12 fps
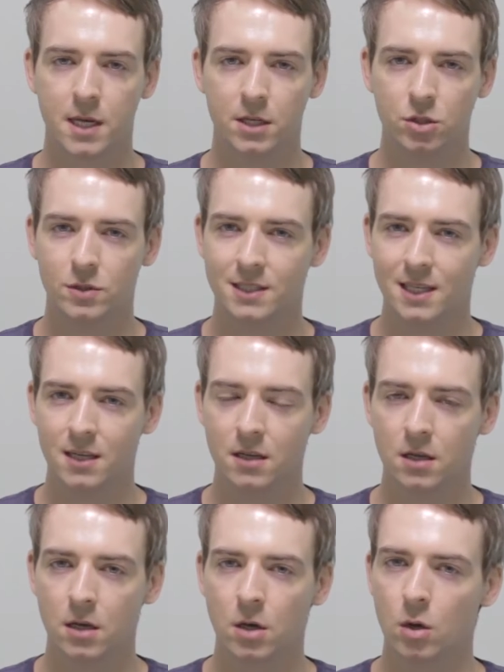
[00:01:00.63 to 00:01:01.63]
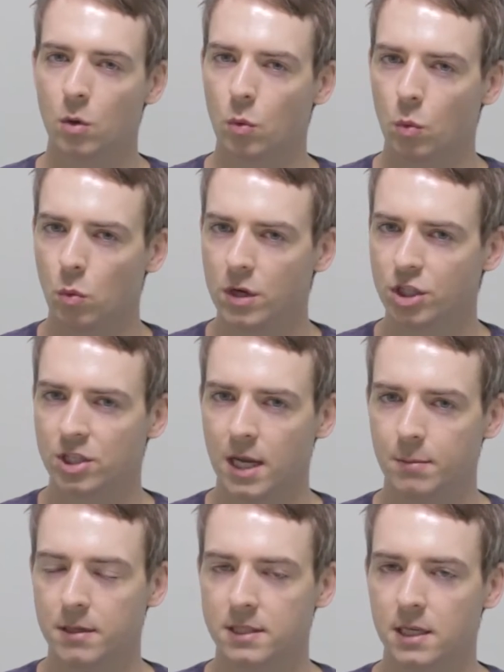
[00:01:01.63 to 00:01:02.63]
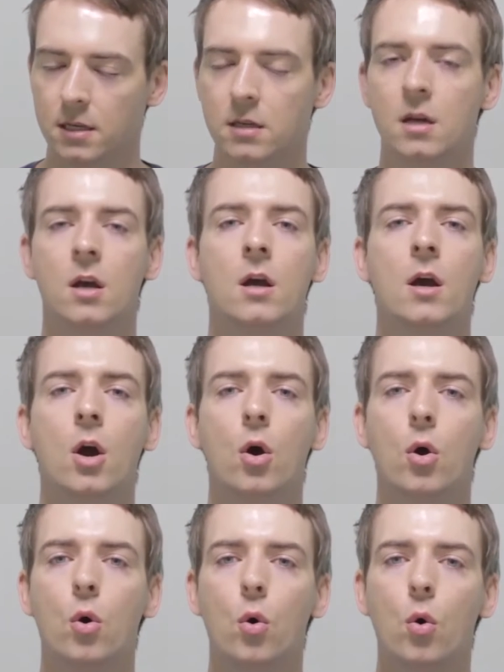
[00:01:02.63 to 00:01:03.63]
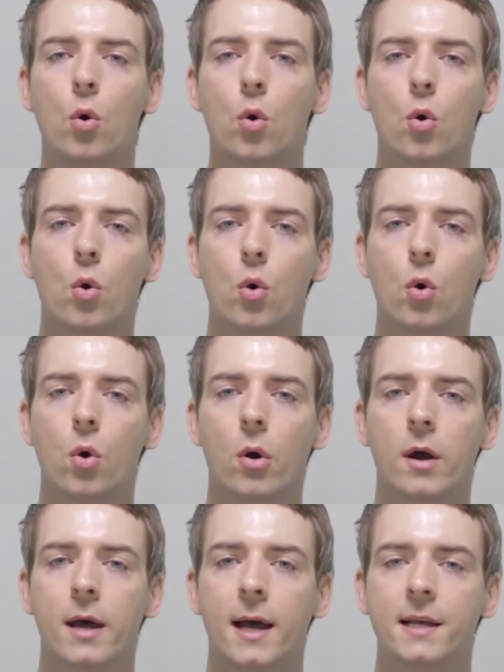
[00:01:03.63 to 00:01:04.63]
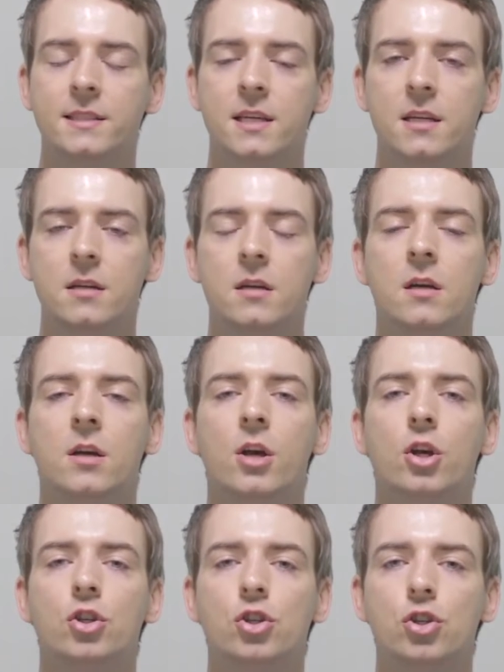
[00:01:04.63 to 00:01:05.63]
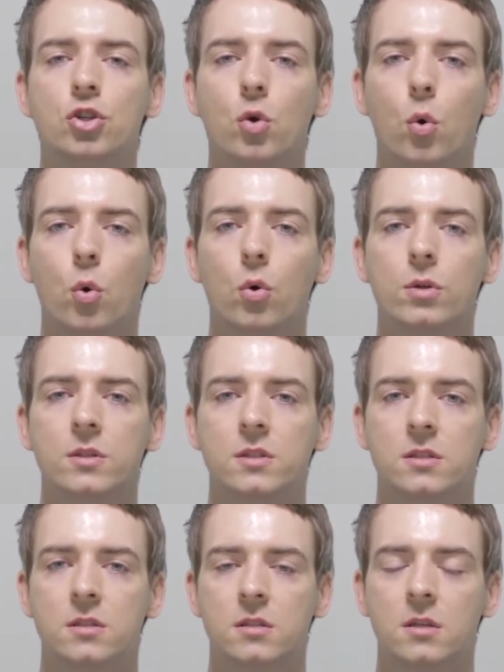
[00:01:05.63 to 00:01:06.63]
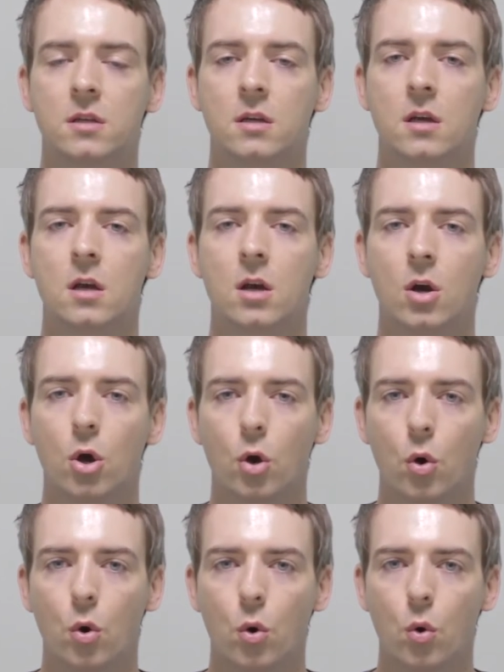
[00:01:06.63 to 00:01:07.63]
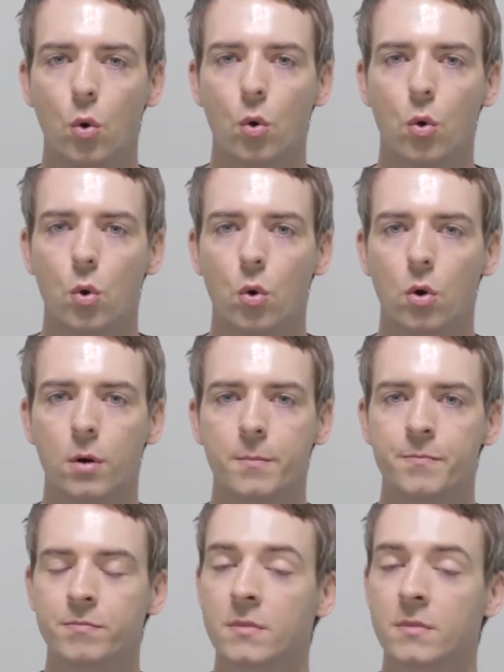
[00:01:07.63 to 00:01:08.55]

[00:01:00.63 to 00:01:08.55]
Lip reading: Can you see? What shape is it? Or, as in shorts. Or.